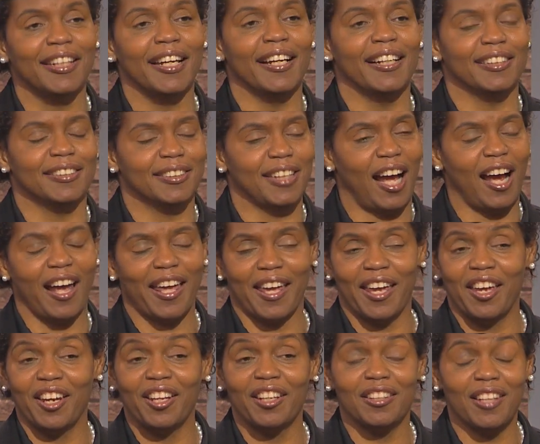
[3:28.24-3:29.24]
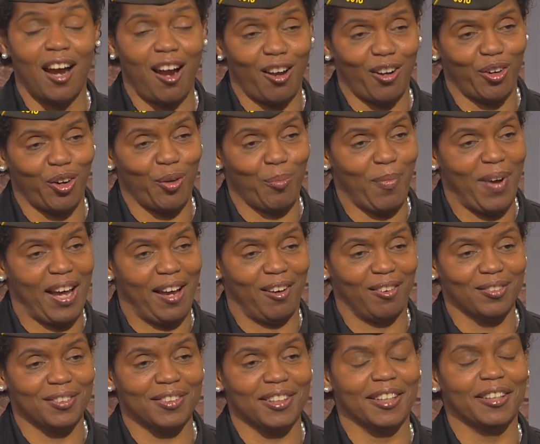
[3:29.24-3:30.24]
Yes, any dollar amount
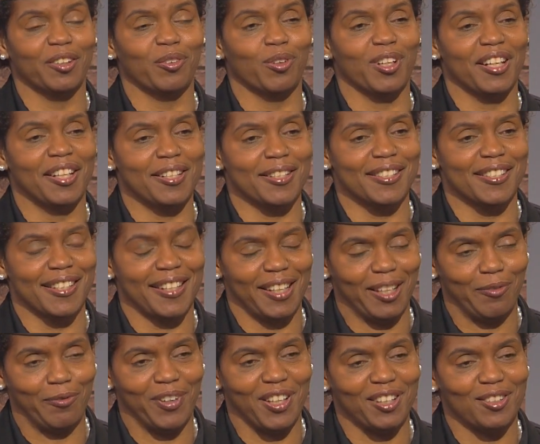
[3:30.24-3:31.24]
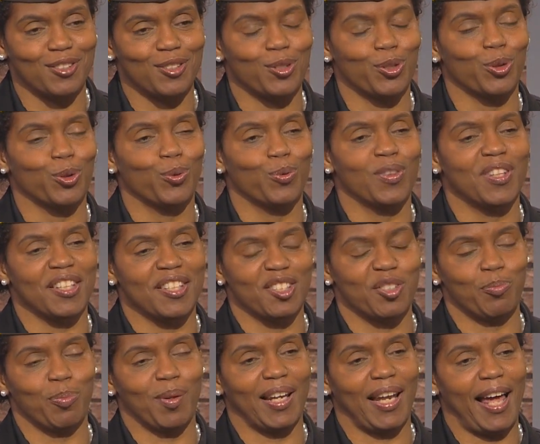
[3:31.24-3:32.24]
is giving to this
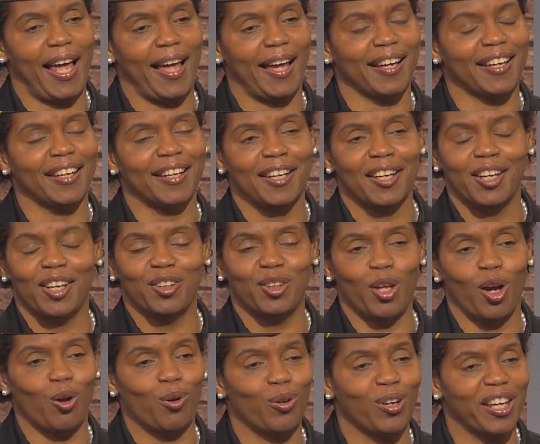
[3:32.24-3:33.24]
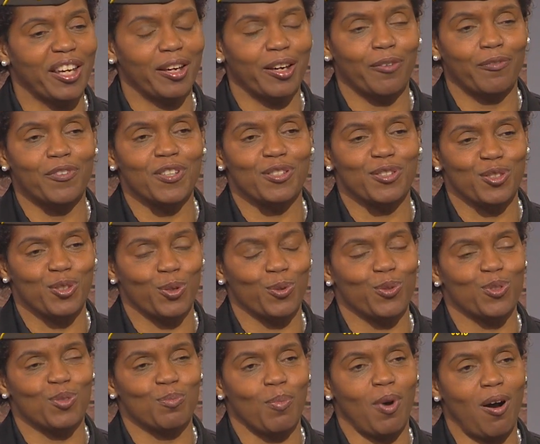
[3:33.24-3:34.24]
plaque. Mm-hmm. No gift is too
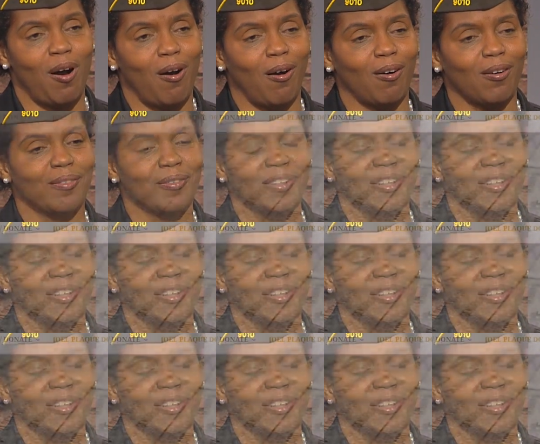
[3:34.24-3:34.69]
small.